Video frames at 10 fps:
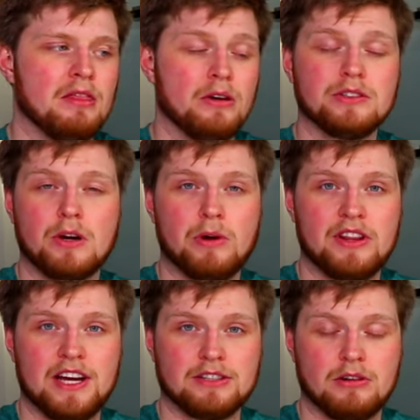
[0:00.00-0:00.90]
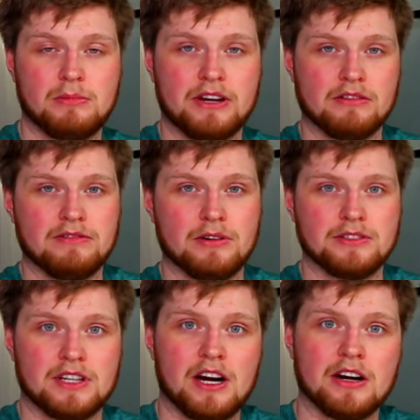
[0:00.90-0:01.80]
Those are where the actual
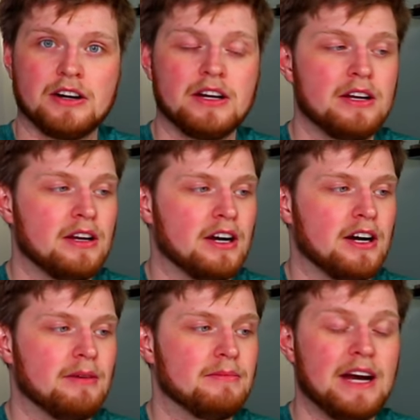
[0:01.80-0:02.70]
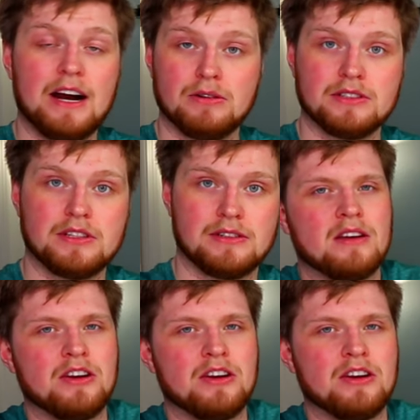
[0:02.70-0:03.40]
microphones are uh, housed.